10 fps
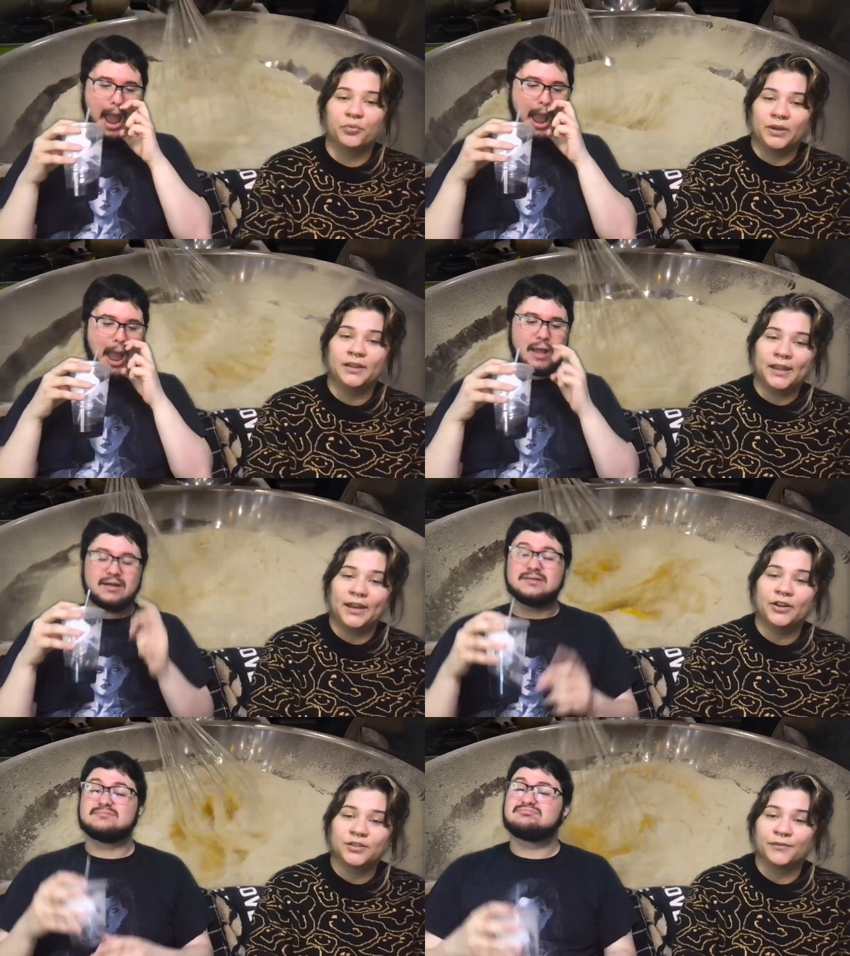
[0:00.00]
Speaker 1: three
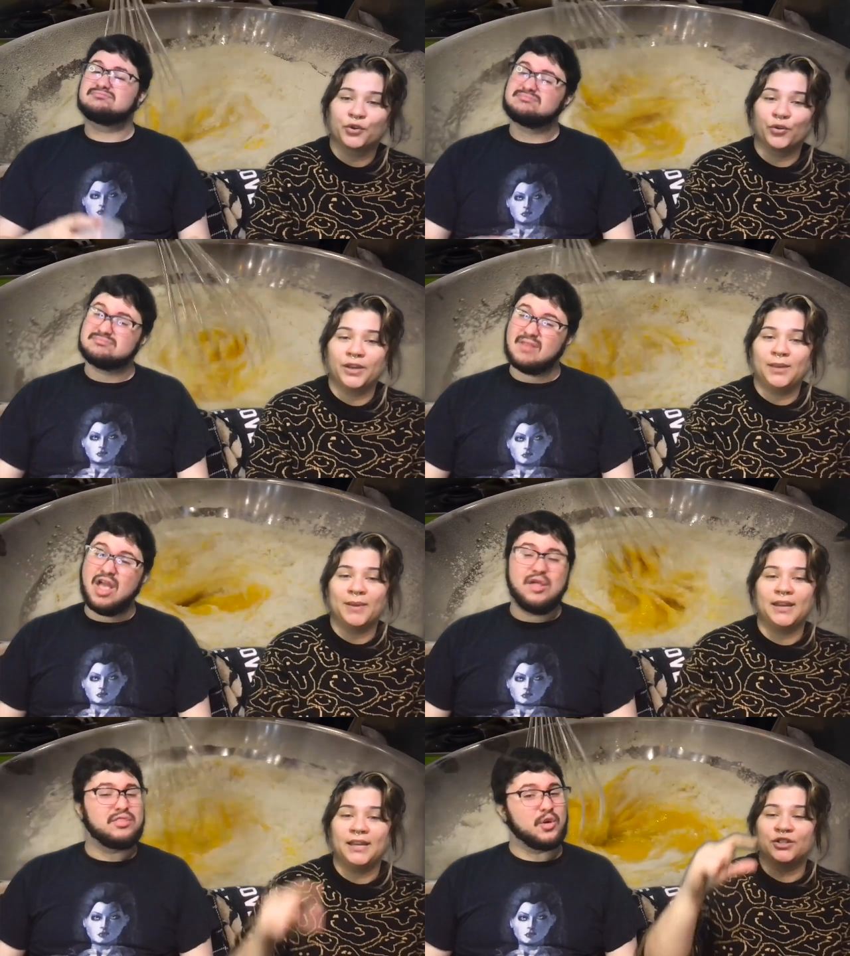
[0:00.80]
layers of cream
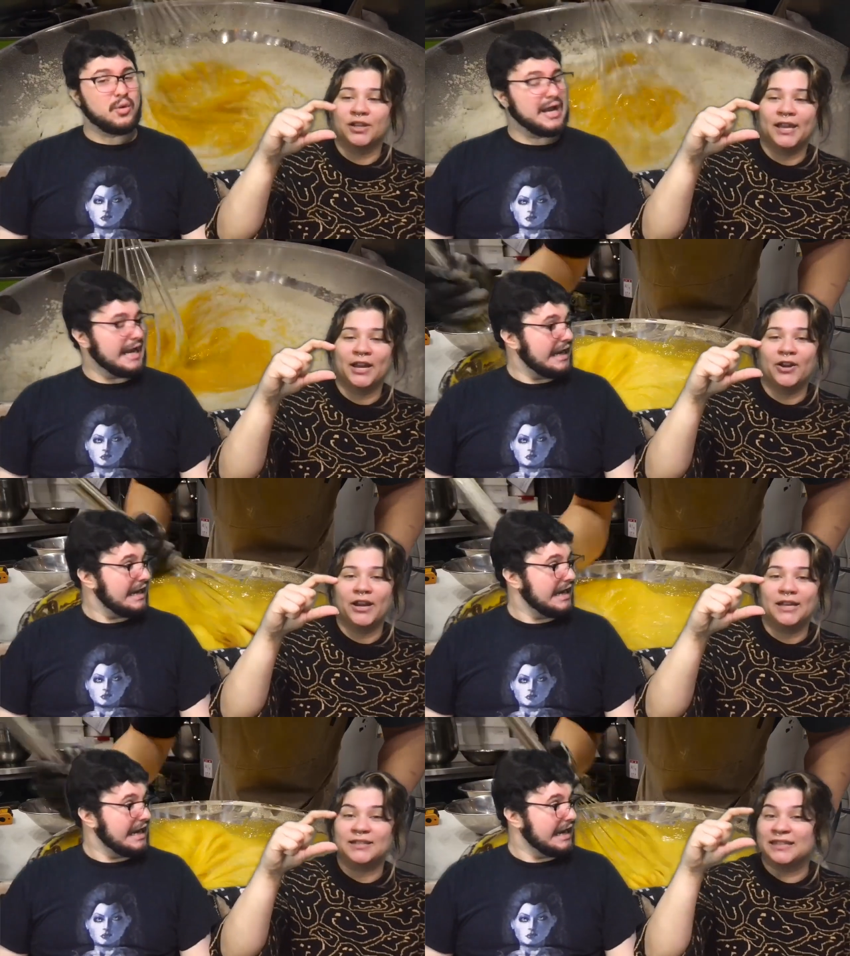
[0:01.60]
and each three? layer
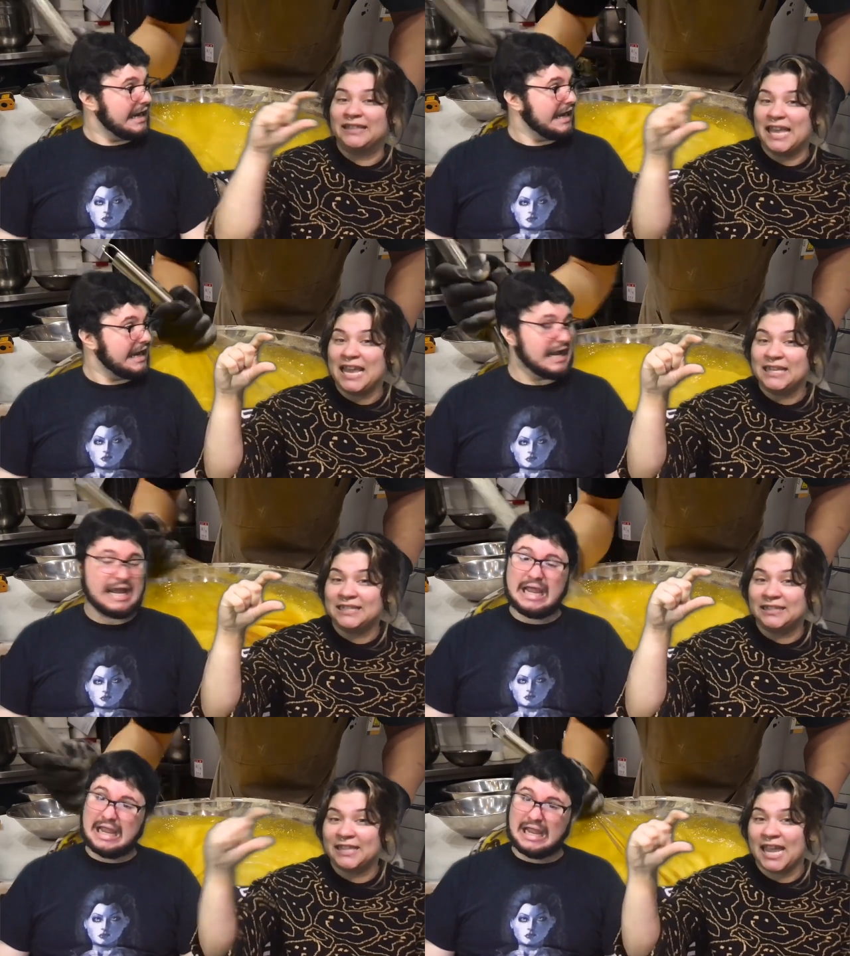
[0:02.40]
is this
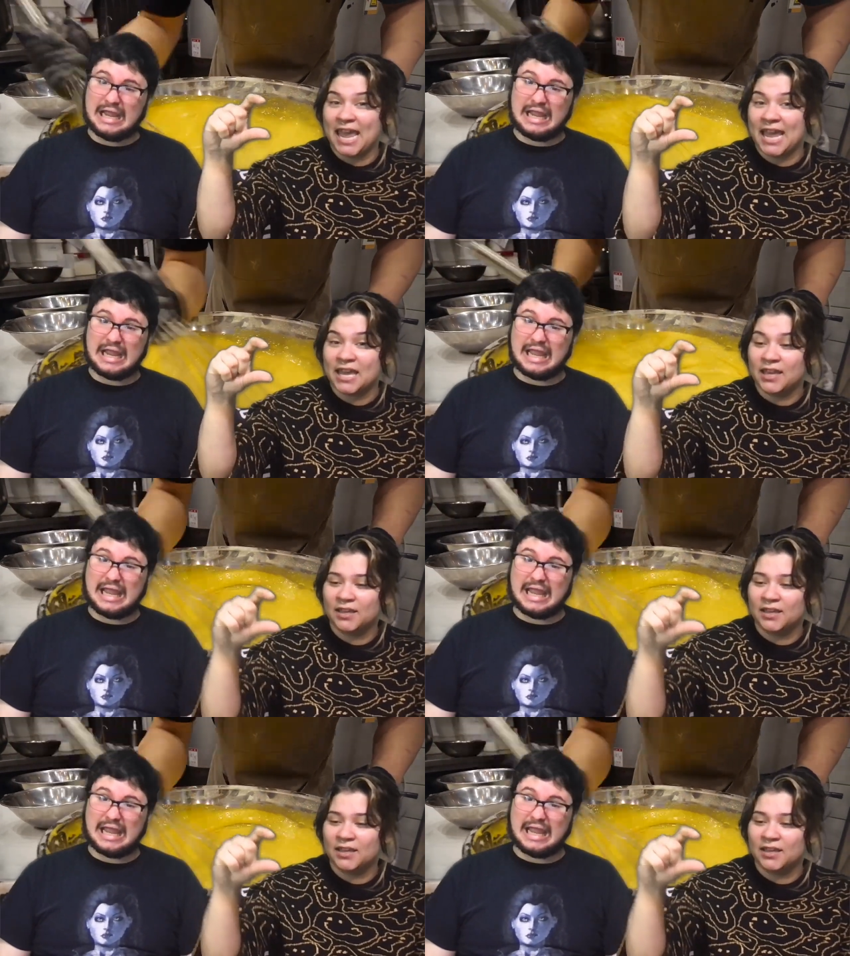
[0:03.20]
thick.